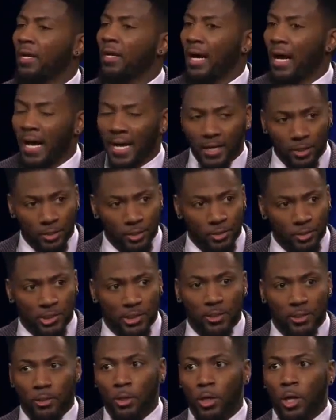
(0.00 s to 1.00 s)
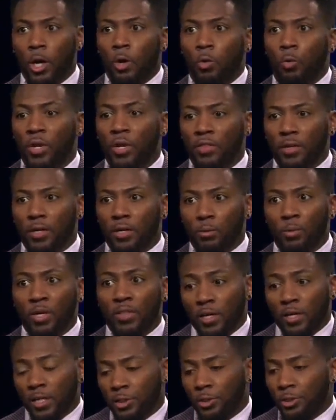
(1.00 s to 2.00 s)
a guy under center,
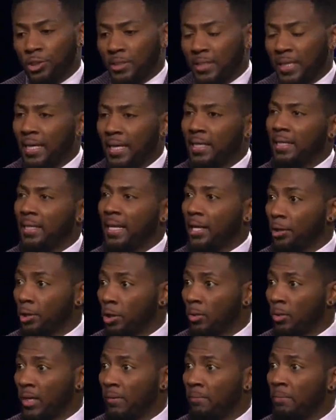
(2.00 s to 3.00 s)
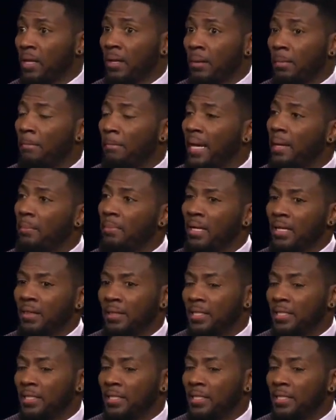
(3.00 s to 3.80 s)
with understanding that, you know what, maybe